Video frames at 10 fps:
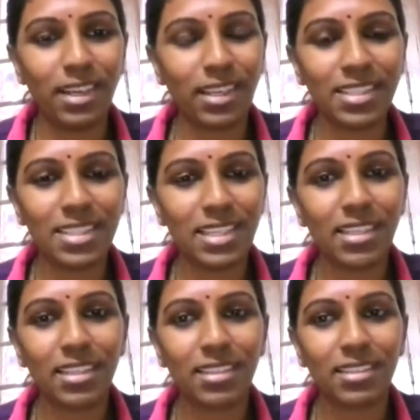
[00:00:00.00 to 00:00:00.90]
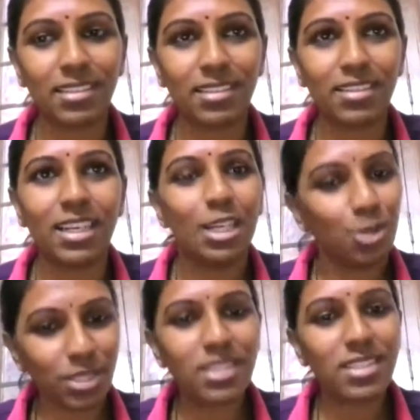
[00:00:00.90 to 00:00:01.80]
I can say that
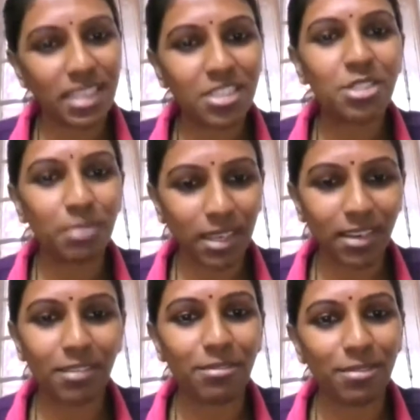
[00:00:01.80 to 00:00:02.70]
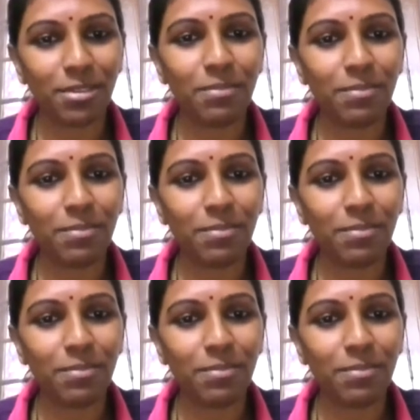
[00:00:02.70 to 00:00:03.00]
you just changed my life,